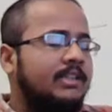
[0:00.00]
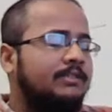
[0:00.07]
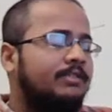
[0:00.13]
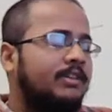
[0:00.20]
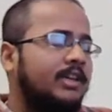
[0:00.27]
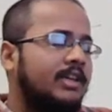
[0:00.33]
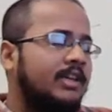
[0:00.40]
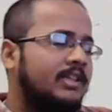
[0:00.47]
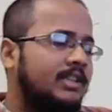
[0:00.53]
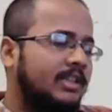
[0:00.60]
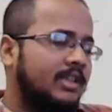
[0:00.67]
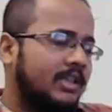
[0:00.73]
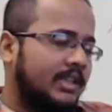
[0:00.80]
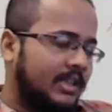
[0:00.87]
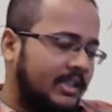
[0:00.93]
different
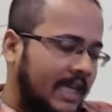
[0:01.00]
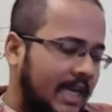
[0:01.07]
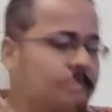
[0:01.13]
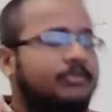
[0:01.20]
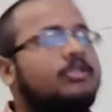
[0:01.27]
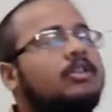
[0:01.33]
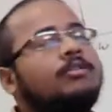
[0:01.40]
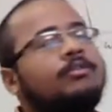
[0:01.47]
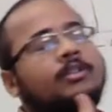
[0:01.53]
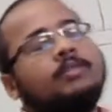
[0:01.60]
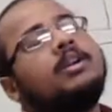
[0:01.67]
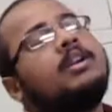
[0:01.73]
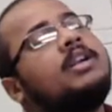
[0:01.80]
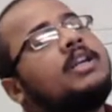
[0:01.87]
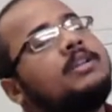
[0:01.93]
types of
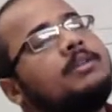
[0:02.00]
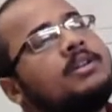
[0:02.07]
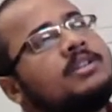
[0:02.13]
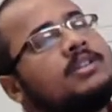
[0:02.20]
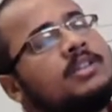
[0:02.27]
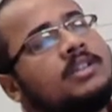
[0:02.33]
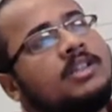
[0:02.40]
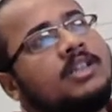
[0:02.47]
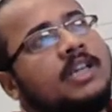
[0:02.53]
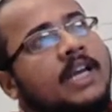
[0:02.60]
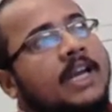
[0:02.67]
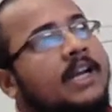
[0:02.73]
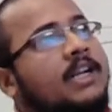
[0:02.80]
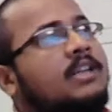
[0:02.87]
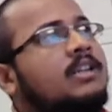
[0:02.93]
neural network?
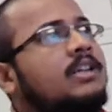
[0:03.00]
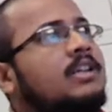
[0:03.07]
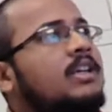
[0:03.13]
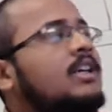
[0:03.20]
ANN.